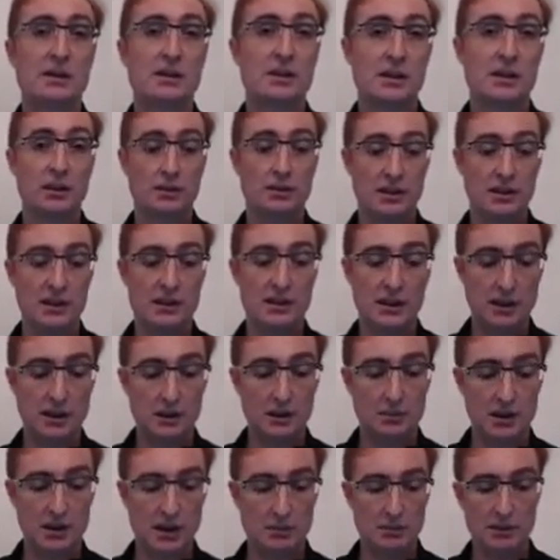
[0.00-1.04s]
This is
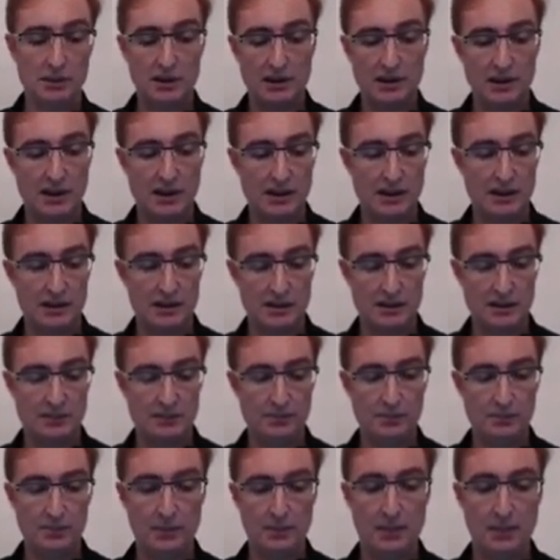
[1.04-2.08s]
increasingly becoming the
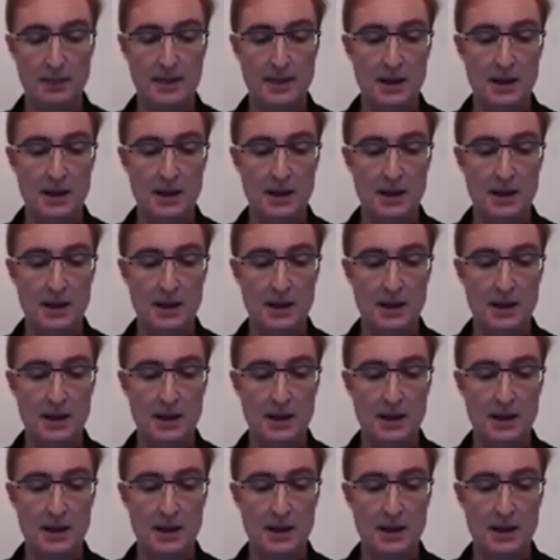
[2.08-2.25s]
case.